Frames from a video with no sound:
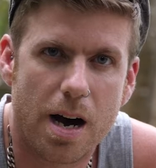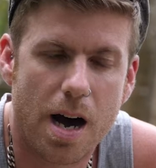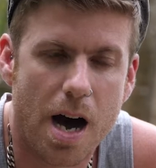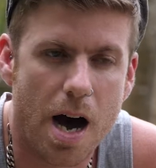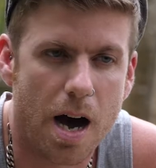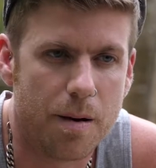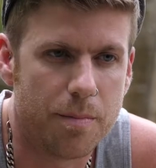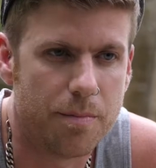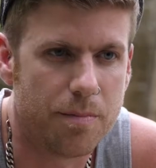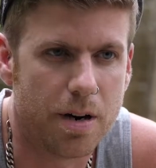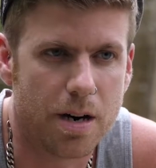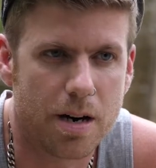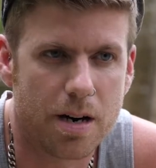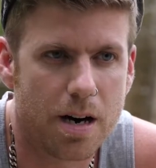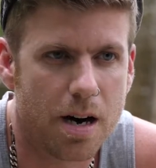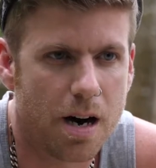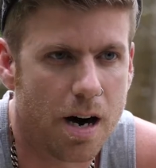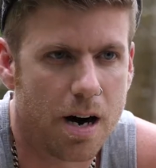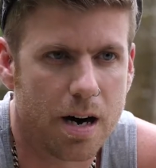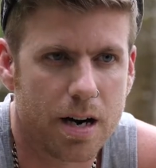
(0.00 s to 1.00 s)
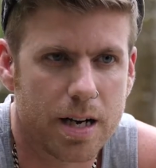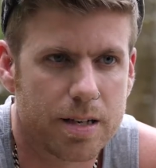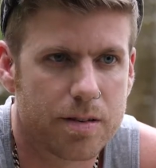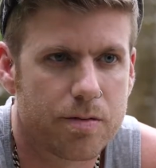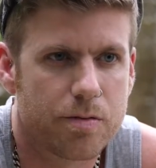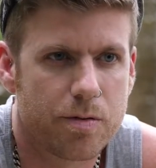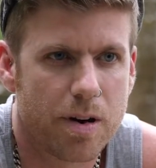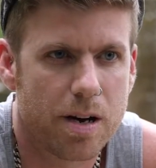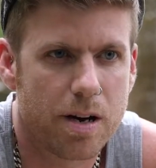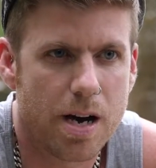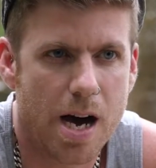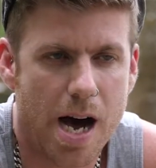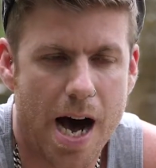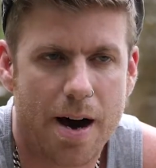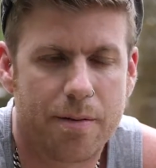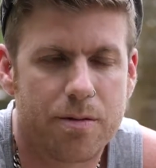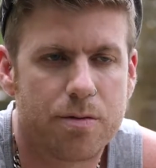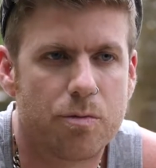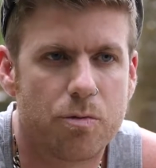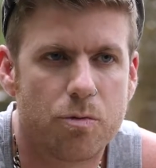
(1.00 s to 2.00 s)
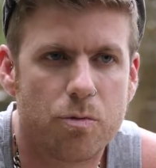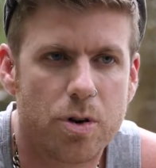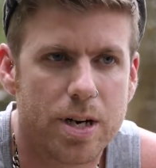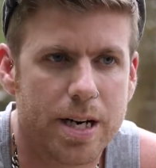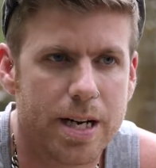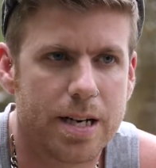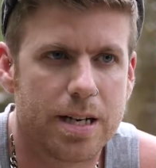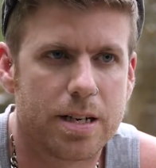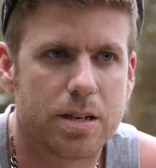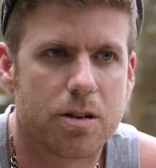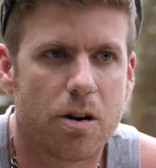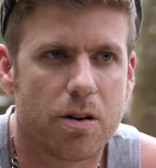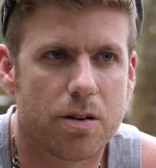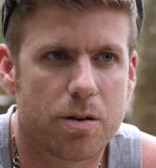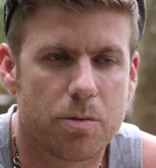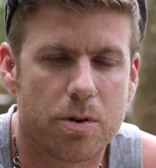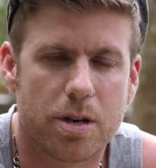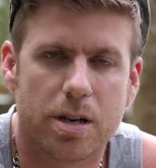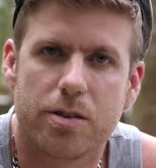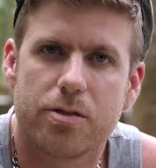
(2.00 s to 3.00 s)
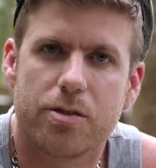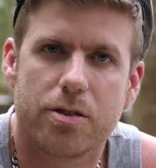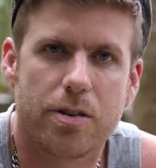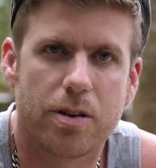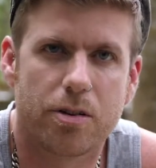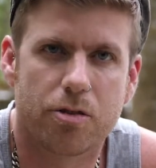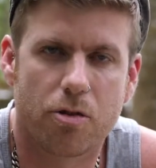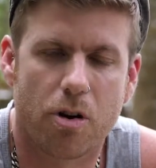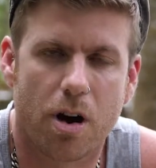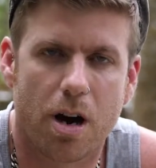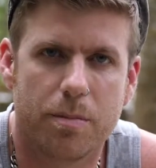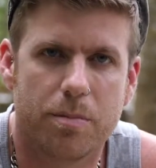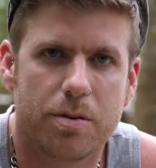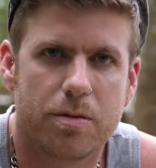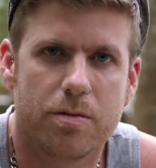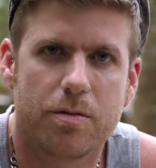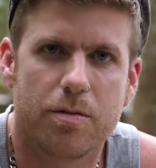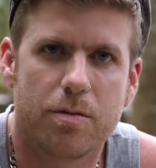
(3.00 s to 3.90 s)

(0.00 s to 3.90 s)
I haven't really got the words to describe